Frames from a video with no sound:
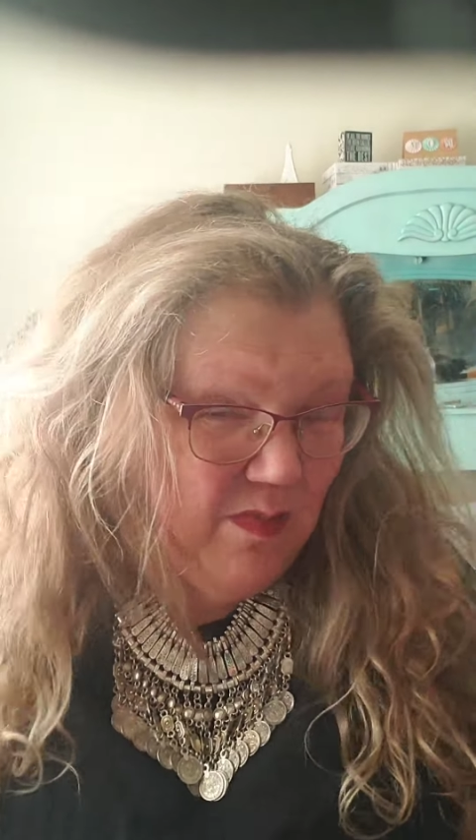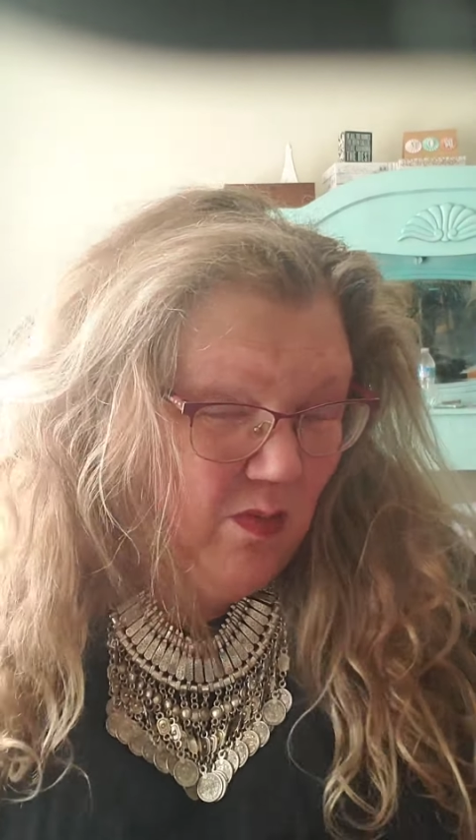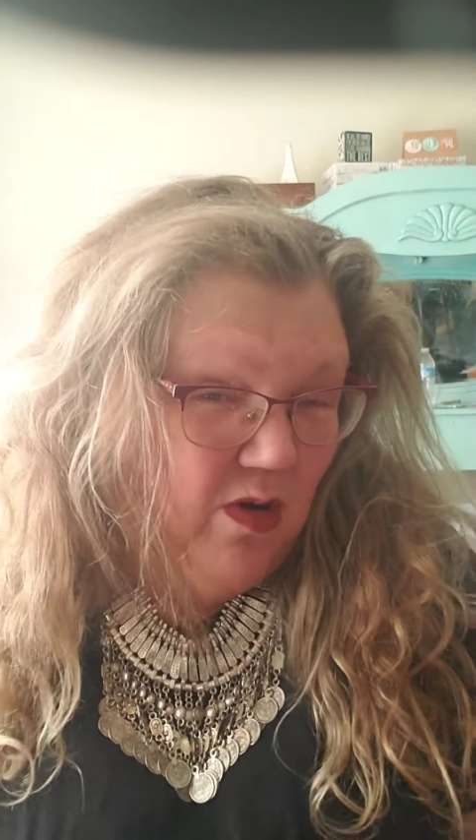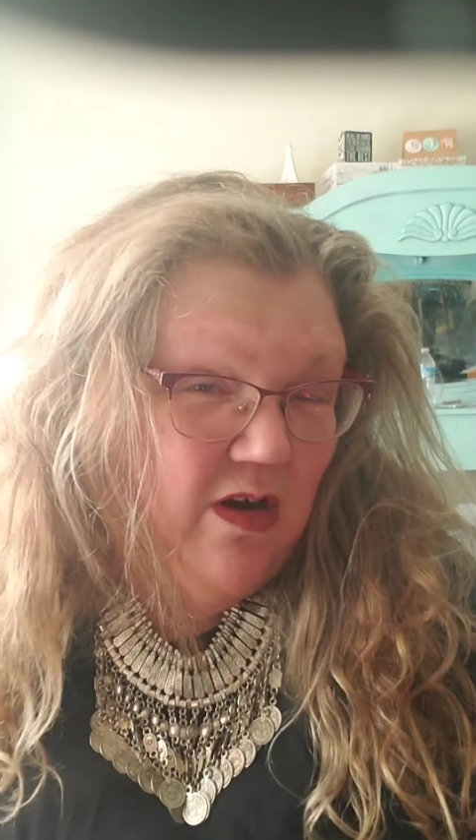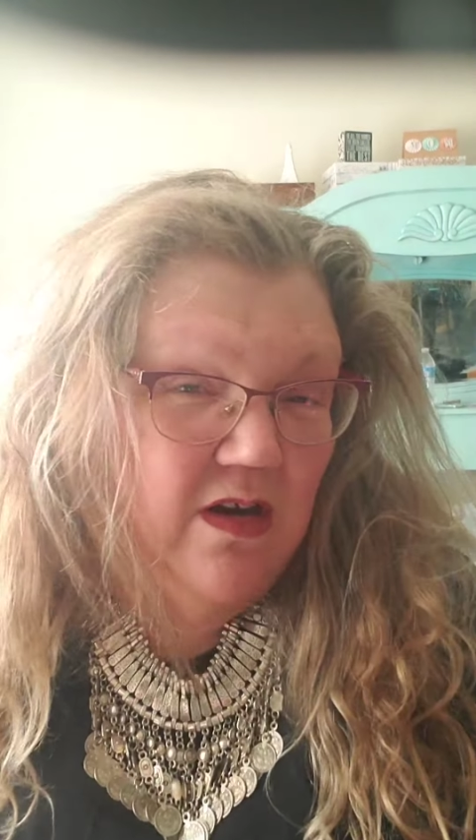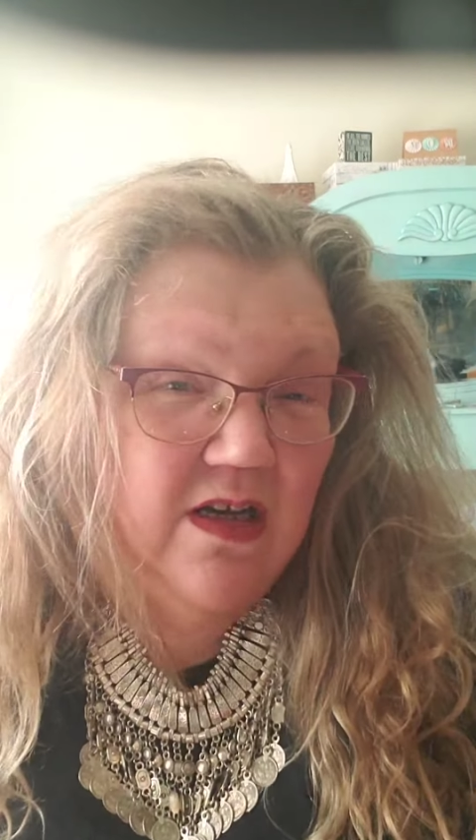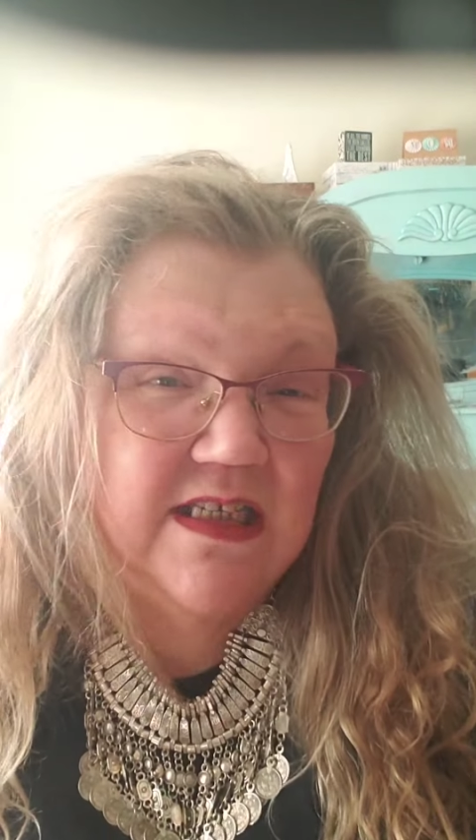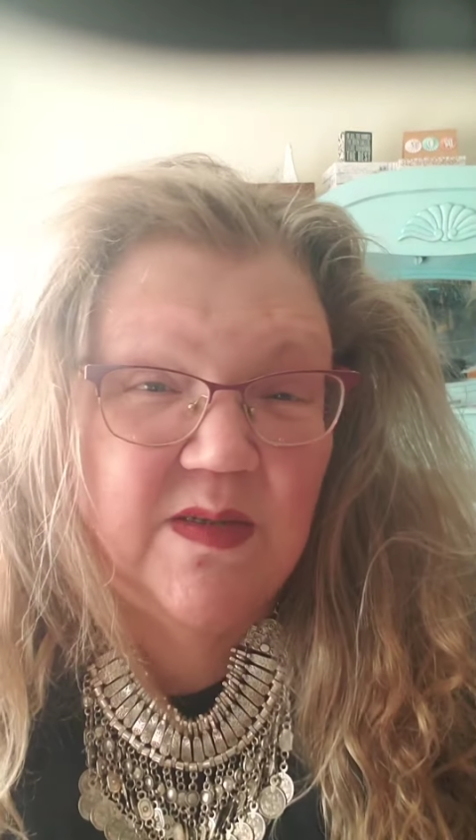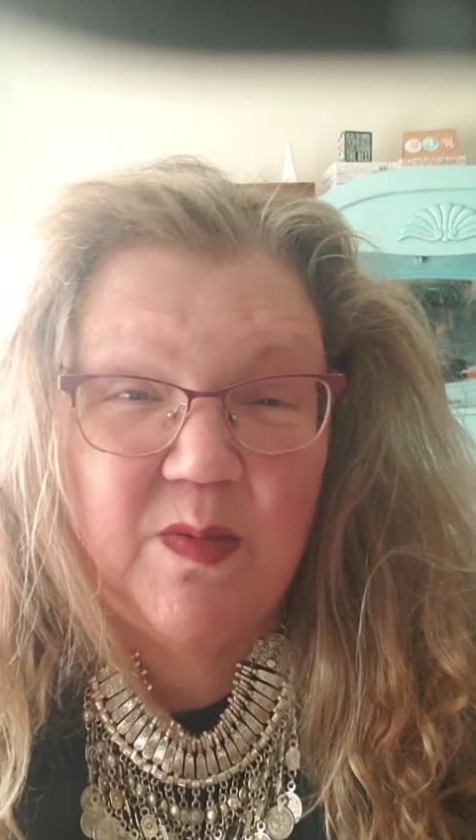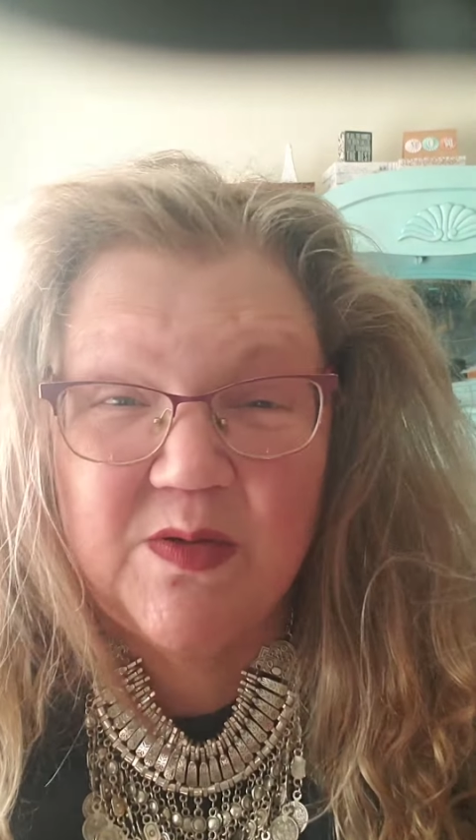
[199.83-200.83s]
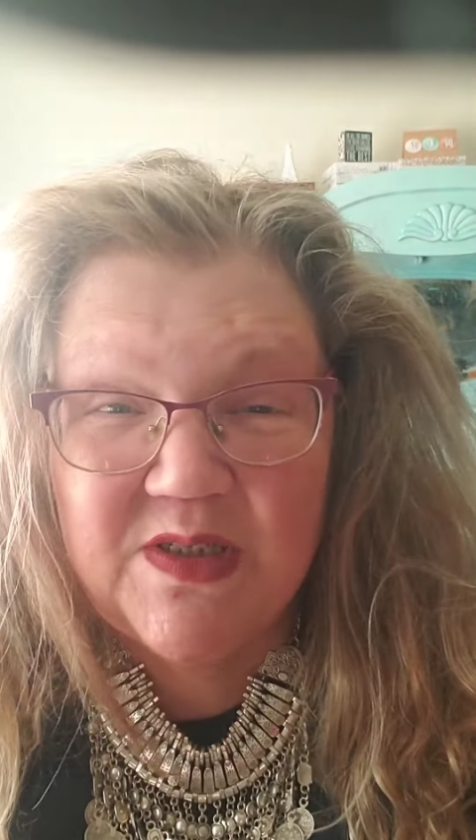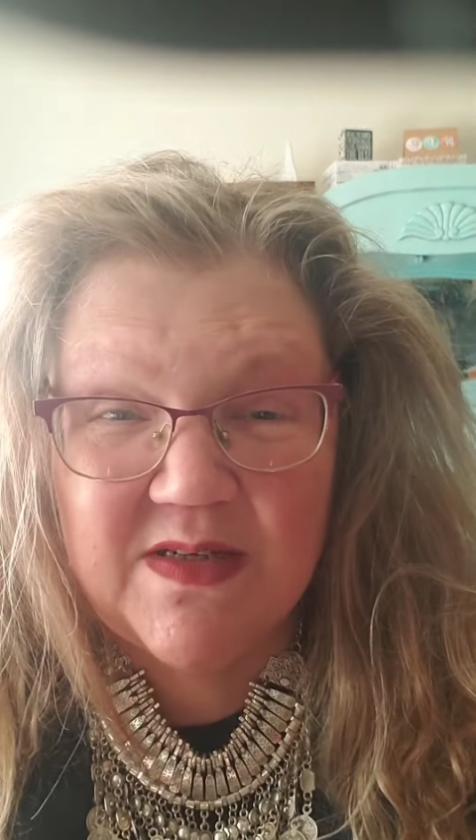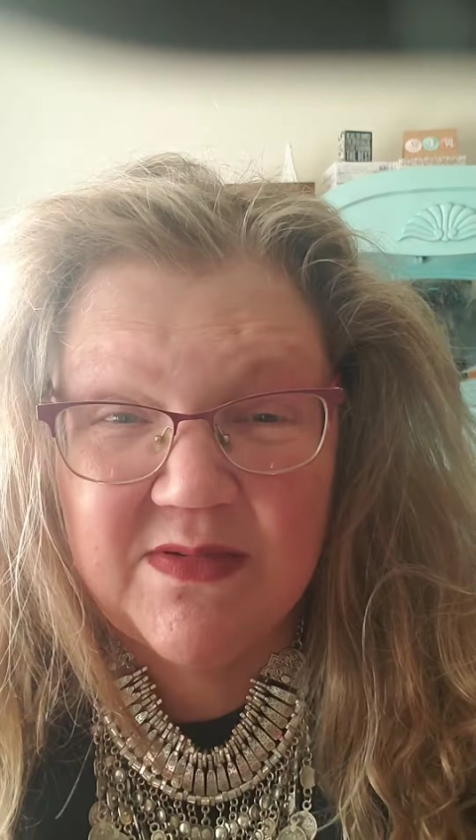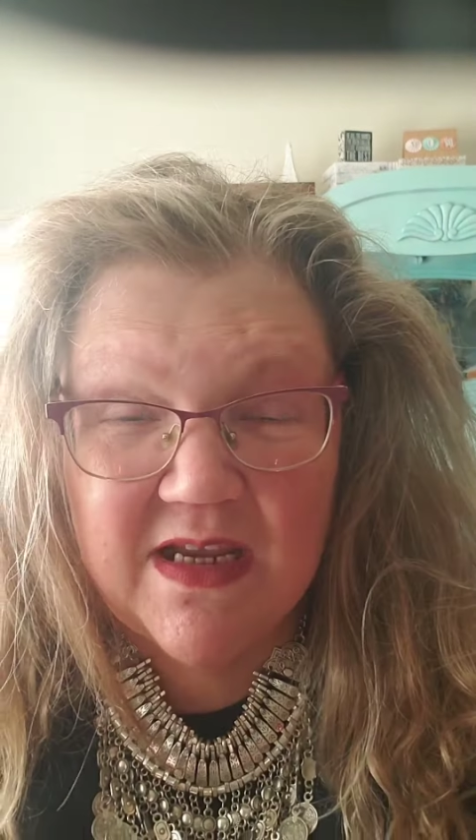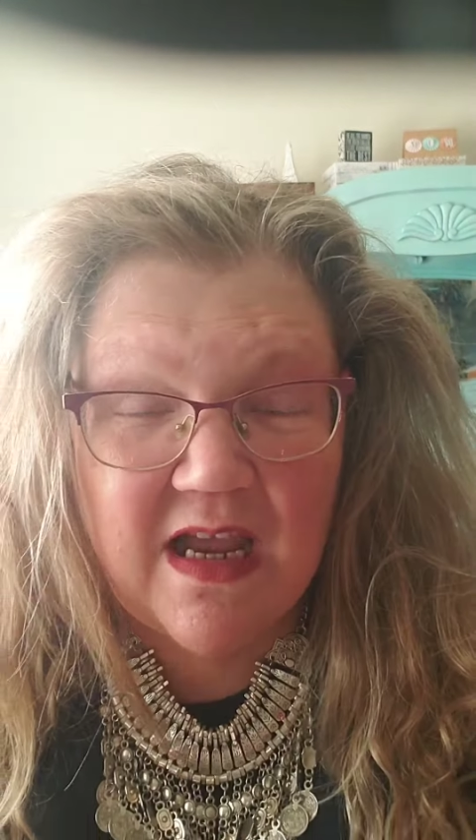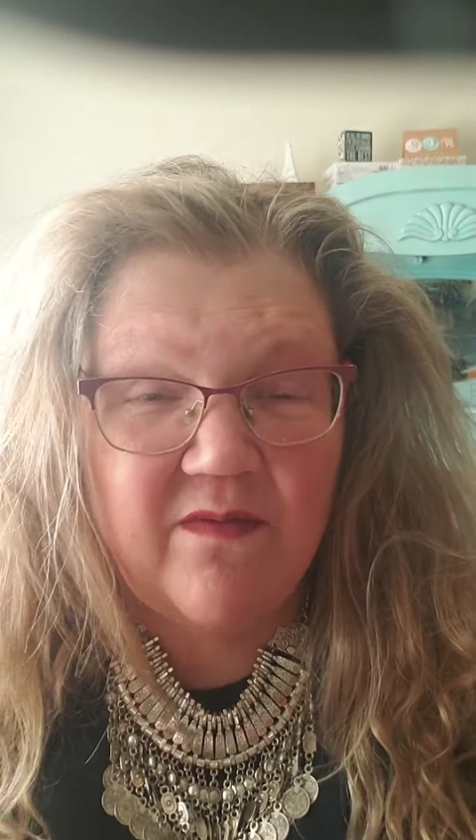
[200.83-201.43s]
it where it's supposed to be.